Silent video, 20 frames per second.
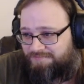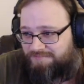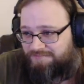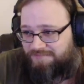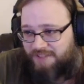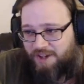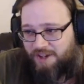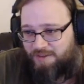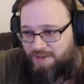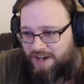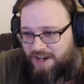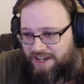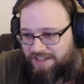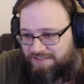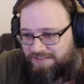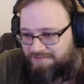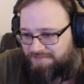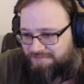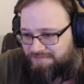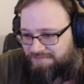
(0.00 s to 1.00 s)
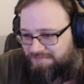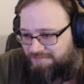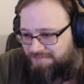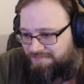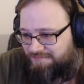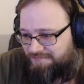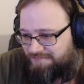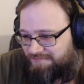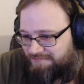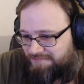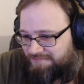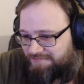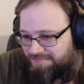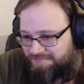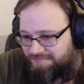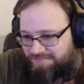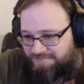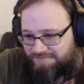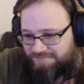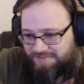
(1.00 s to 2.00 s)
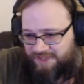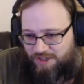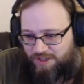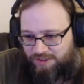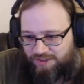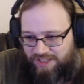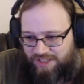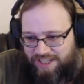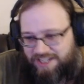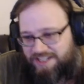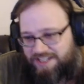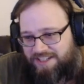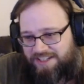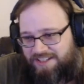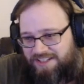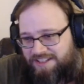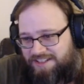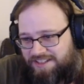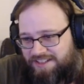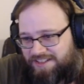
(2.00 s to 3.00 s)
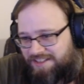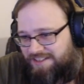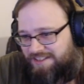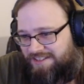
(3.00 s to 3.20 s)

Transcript: Alright. Old lady gonna,